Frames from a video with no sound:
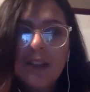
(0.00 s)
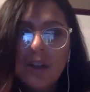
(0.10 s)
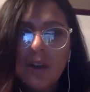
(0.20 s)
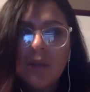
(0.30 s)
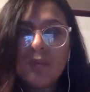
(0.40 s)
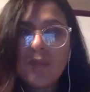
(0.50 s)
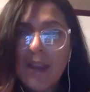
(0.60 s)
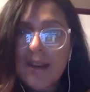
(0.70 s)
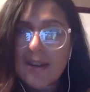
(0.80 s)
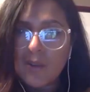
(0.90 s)
You know, like
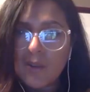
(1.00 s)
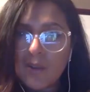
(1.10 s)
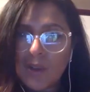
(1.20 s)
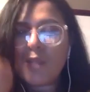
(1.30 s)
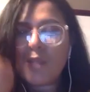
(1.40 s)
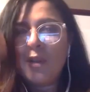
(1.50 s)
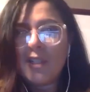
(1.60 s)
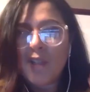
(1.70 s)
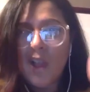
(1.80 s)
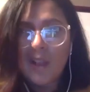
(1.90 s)
Lawrence
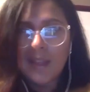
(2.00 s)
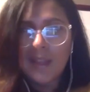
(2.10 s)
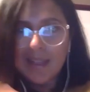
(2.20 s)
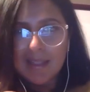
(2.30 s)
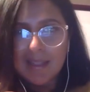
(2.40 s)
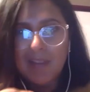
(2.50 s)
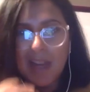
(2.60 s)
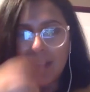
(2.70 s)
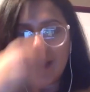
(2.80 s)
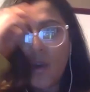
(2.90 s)
Fishburne is calling his
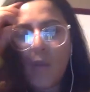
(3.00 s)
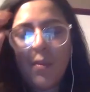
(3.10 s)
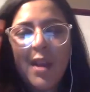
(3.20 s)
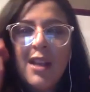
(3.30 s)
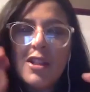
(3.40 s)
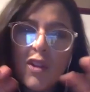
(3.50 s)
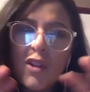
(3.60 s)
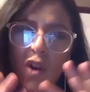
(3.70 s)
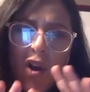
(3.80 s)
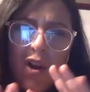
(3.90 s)
fiance home. So there are
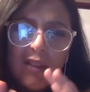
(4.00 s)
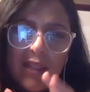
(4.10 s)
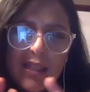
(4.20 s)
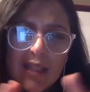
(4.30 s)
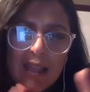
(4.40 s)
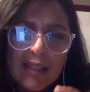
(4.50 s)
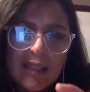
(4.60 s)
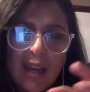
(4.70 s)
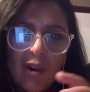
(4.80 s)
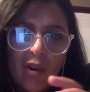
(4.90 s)
all these things
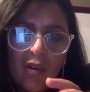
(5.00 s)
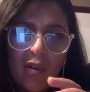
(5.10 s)
that are